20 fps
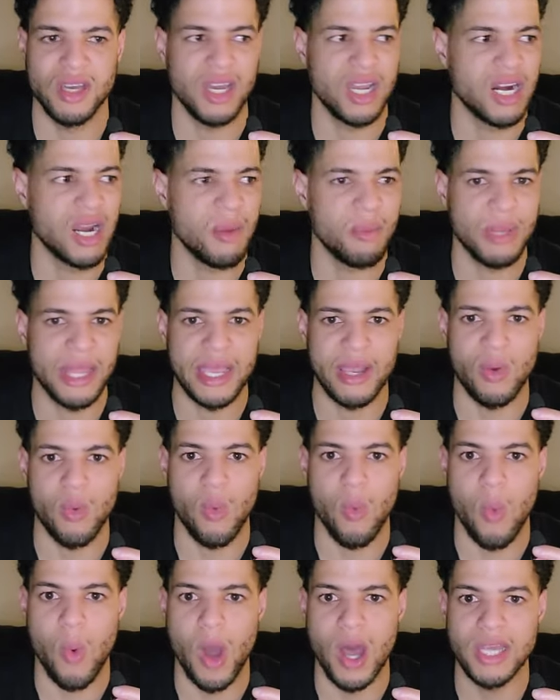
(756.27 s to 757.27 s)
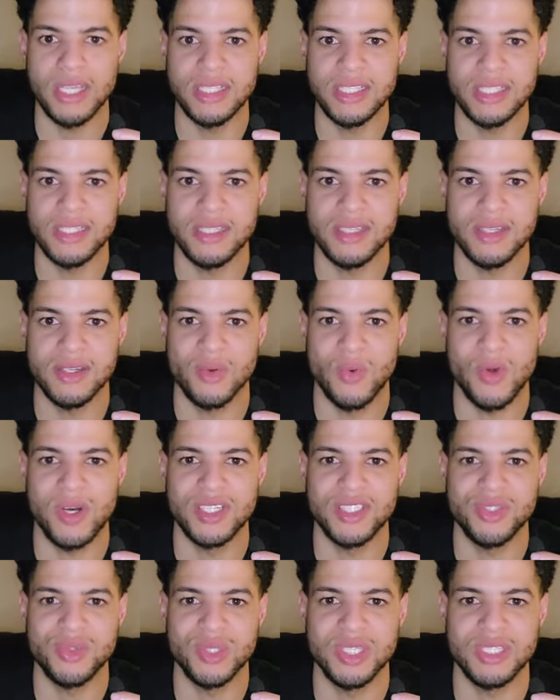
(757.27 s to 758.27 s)
And I'm like, What? What
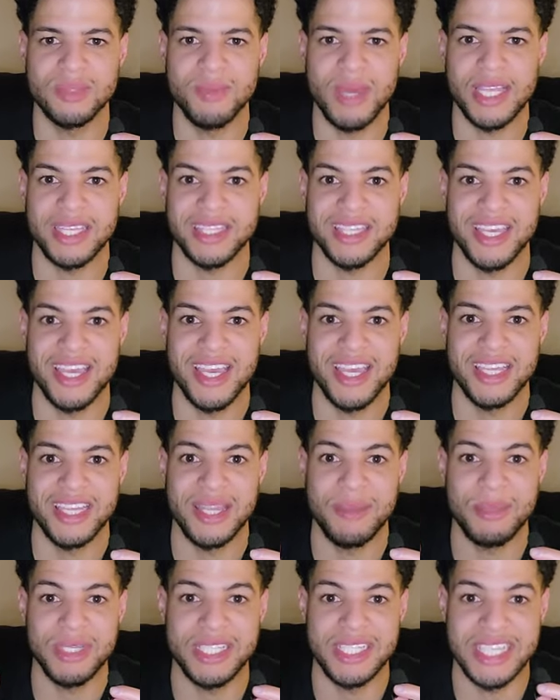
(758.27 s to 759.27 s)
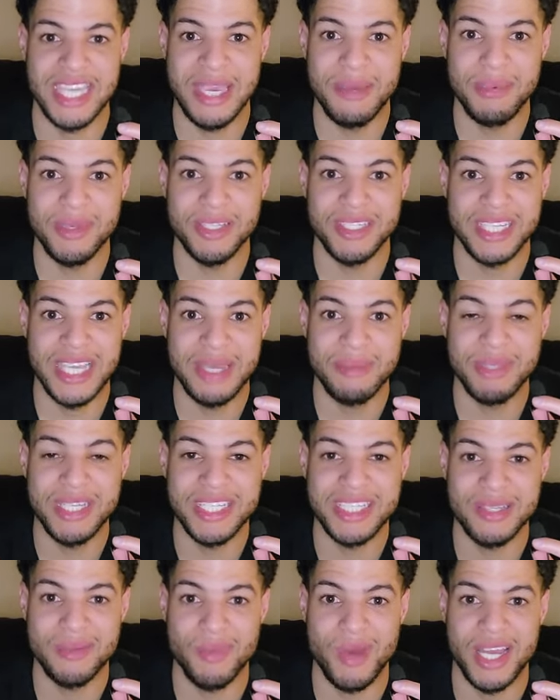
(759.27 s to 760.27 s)
did you expect? Let me keep it, keep
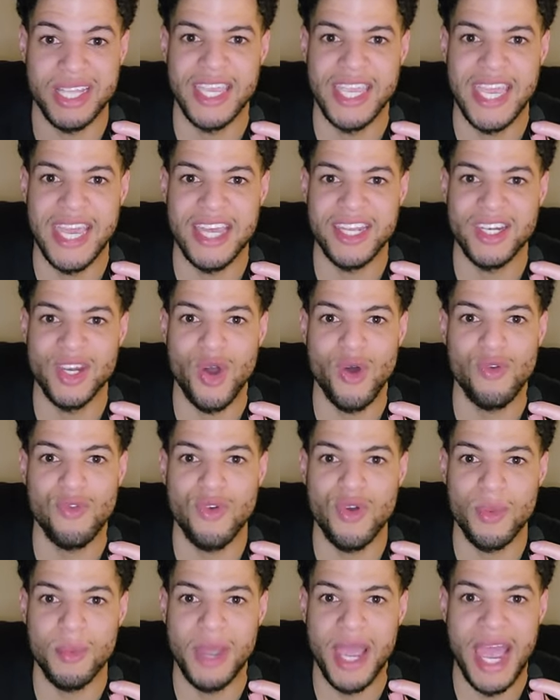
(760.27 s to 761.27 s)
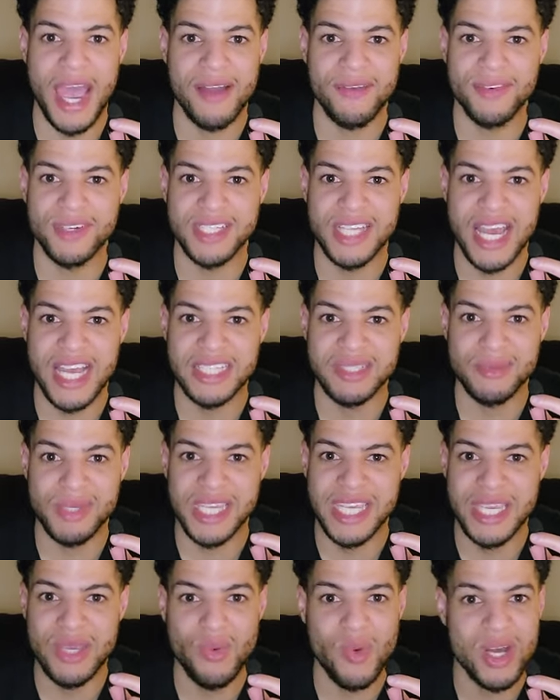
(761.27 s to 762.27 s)
this in mind. He had no form of
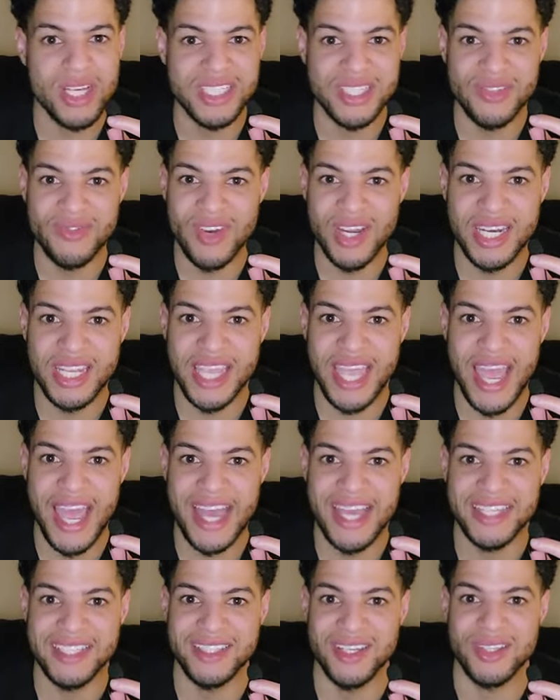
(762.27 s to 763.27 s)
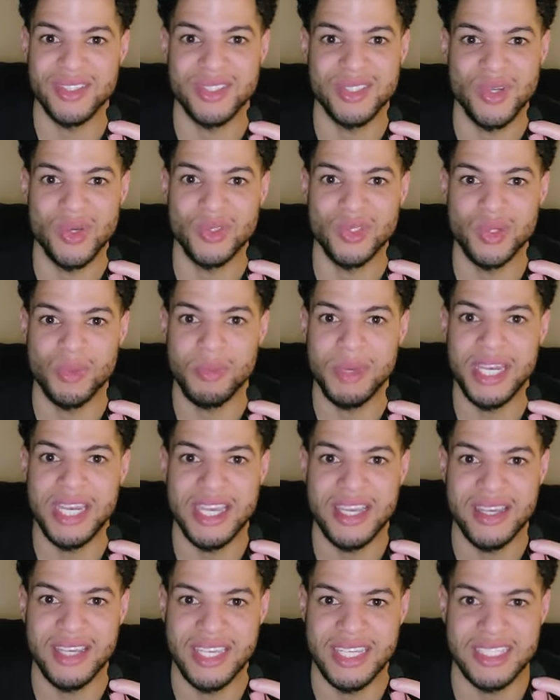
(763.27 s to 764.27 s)
advertisement. He wasn't running ads on social
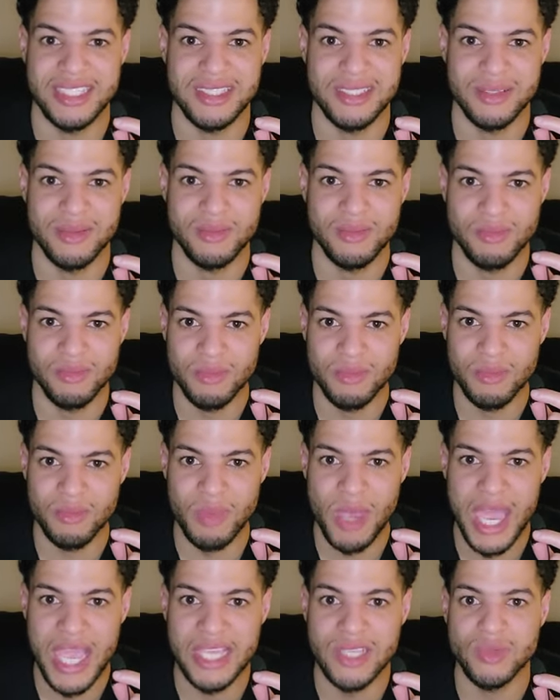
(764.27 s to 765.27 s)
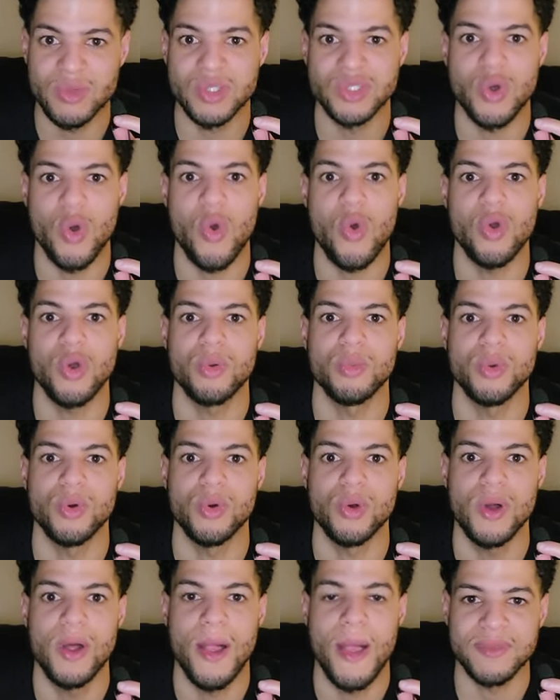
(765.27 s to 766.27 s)
media. His page was
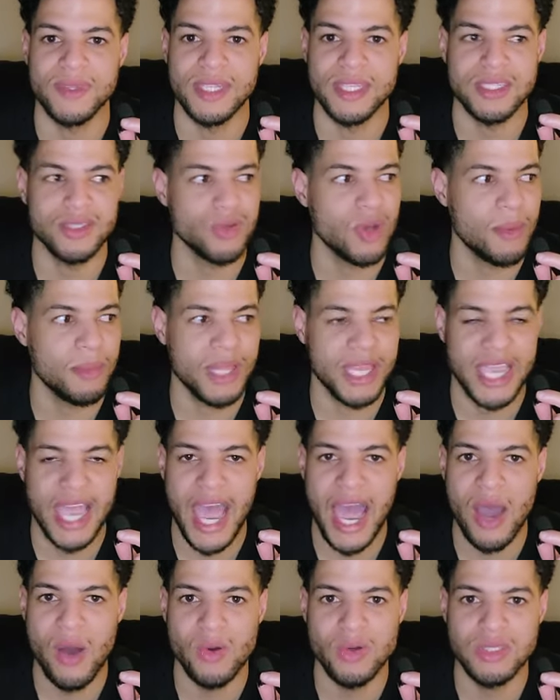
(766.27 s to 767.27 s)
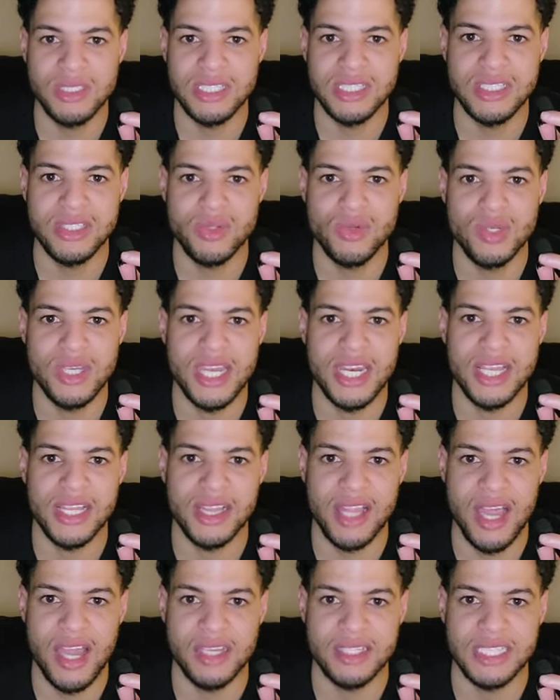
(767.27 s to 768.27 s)
horrible. So I'm like, how is this dude getting
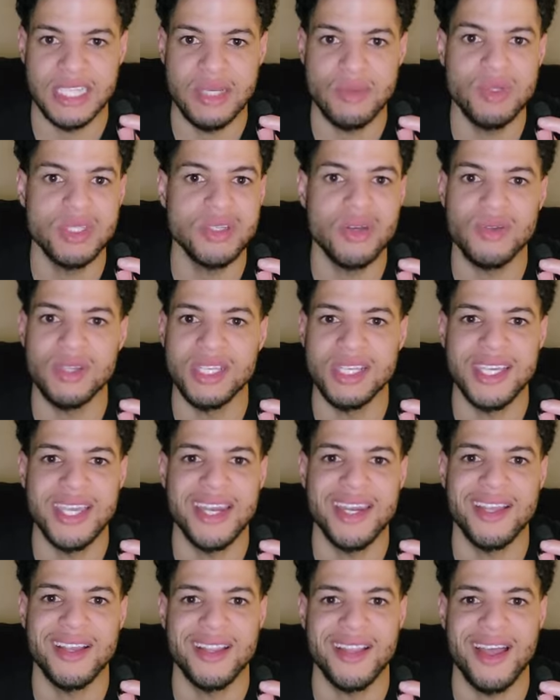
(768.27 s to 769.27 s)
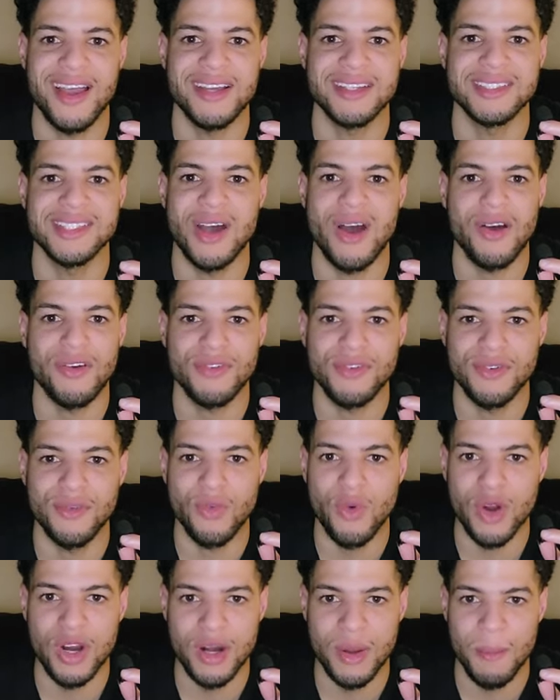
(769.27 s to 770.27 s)
clients? He was only getting clients off of
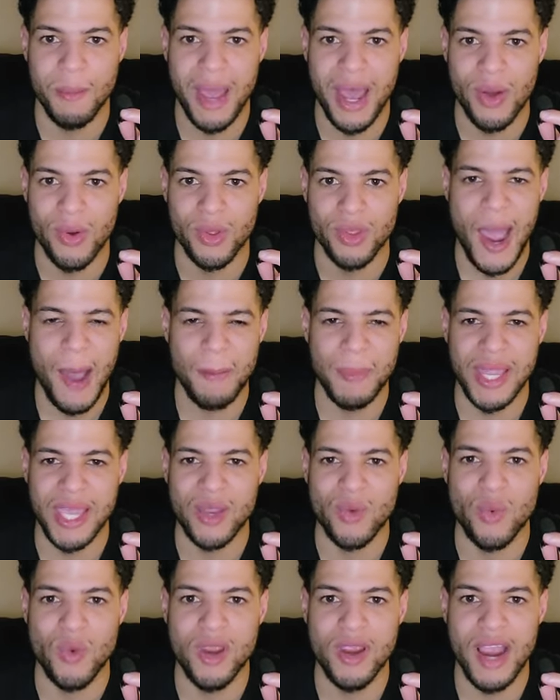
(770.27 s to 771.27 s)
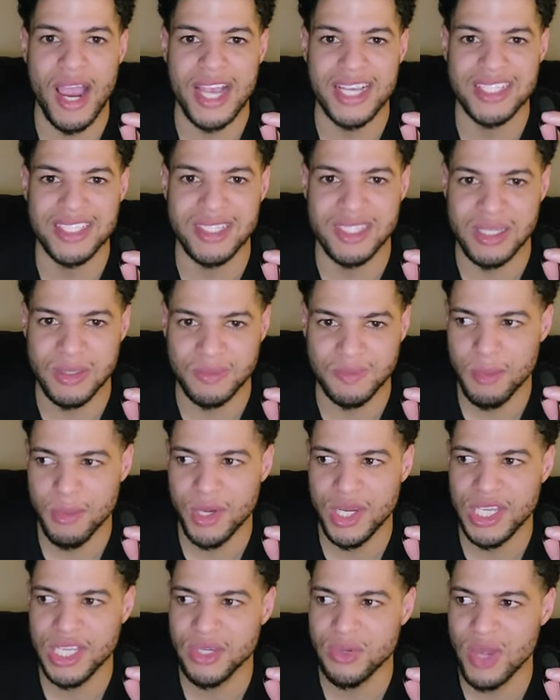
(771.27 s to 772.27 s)
word of mouth. I'm like, we're actually
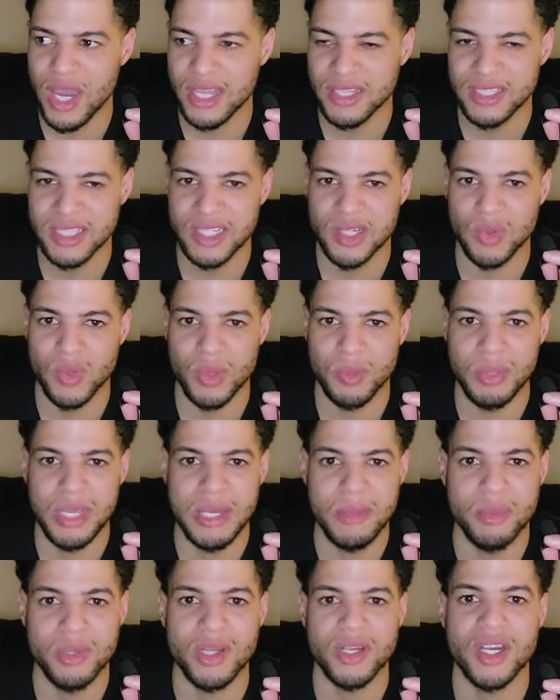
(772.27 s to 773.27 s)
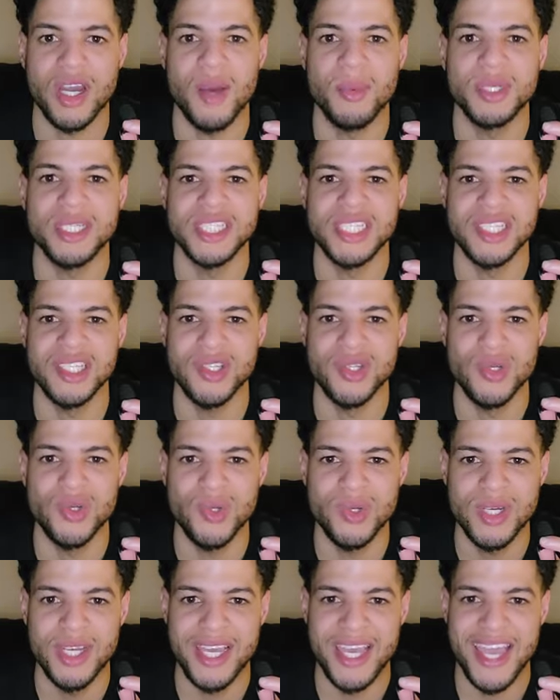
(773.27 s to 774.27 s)
putting you out there where people are coming to
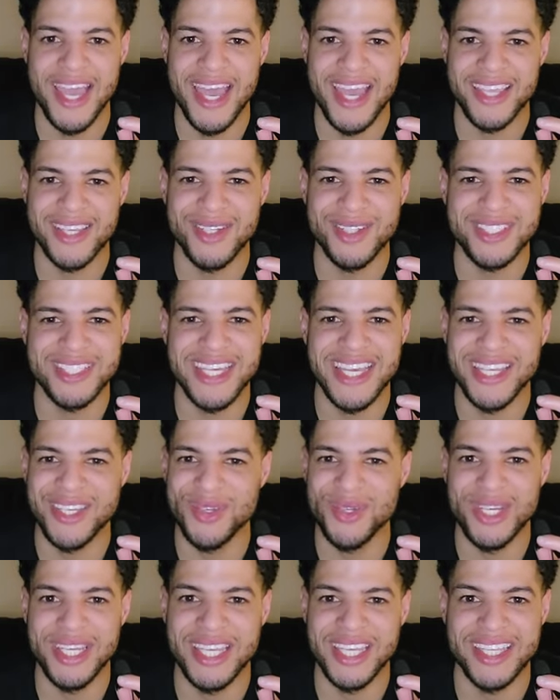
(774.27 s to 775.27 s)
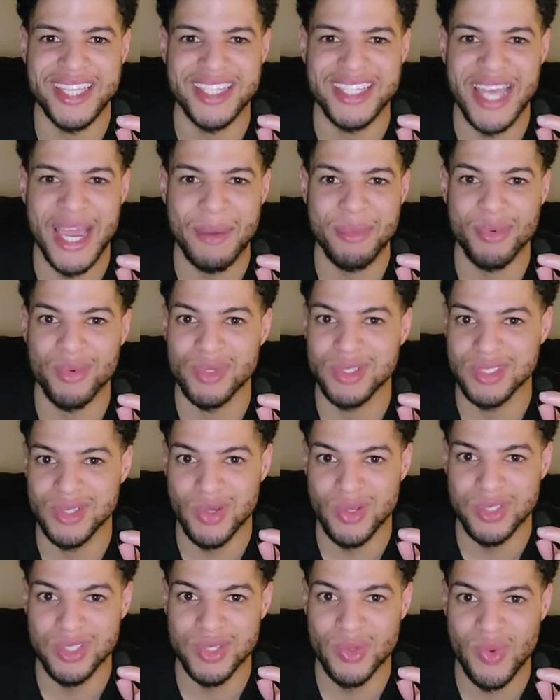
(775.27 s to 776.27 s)
you and you're saying you didn't get the type of
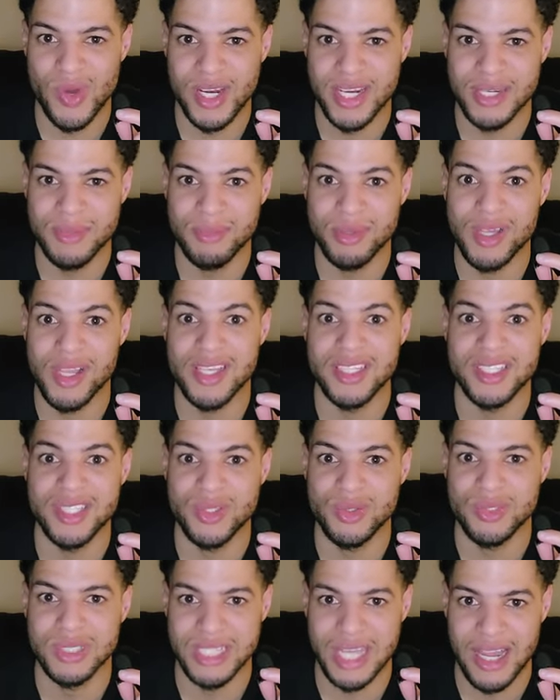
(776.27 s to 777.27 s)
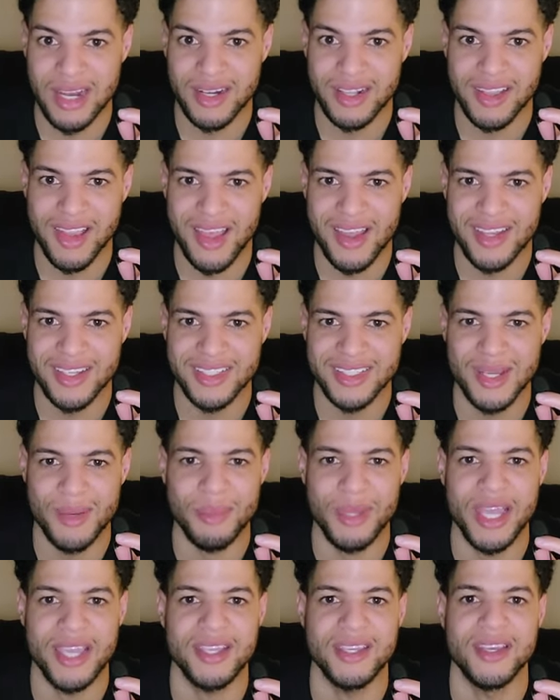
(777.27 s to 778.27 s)
results you wanted, plus you signed clients.
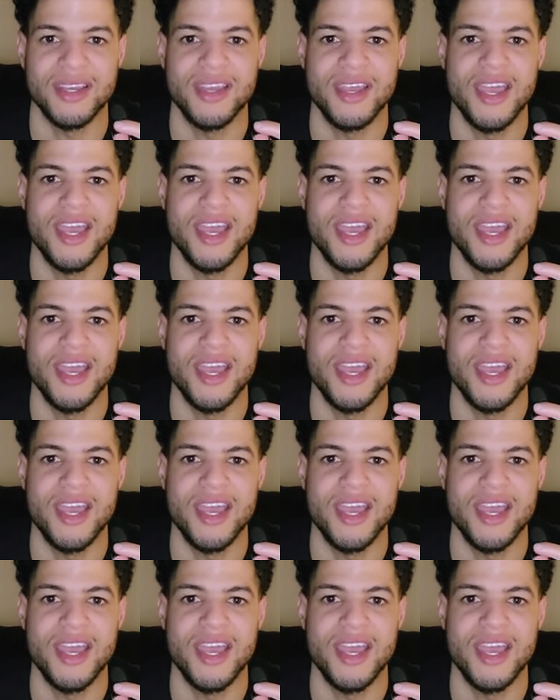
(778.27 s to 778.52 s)
I'm like,